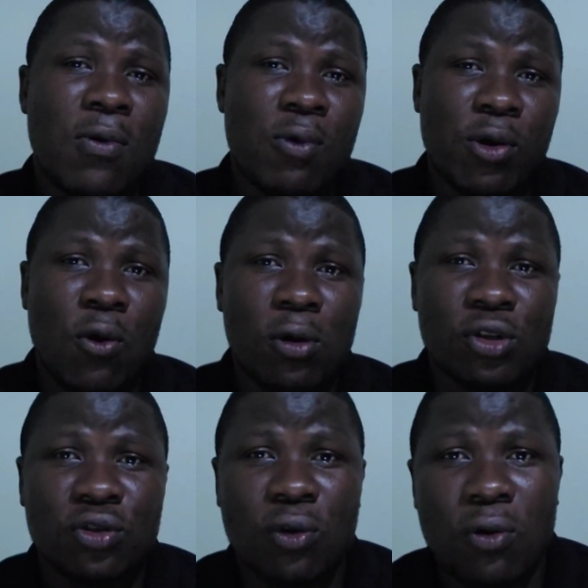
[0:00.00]
We all
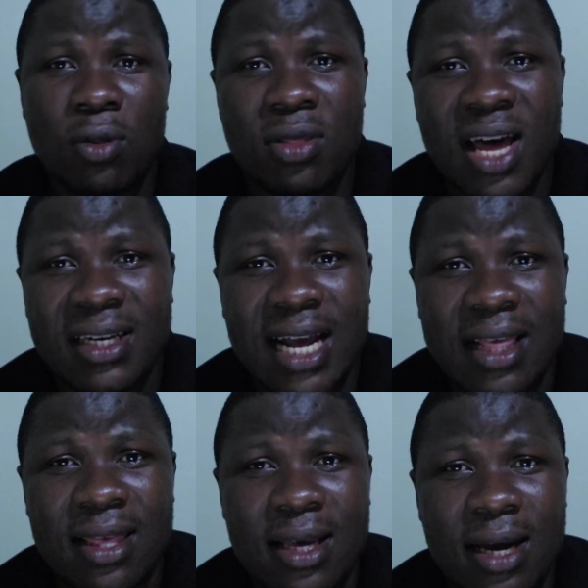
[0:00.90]
saw that, I
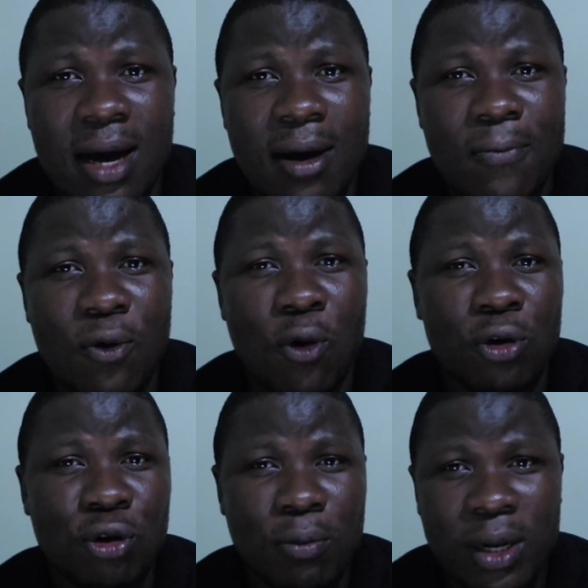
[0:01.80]
think,
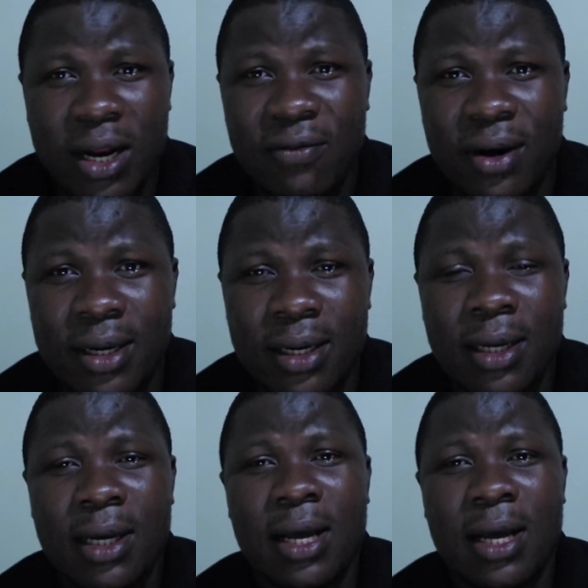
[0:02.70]
on Tom Cleverley.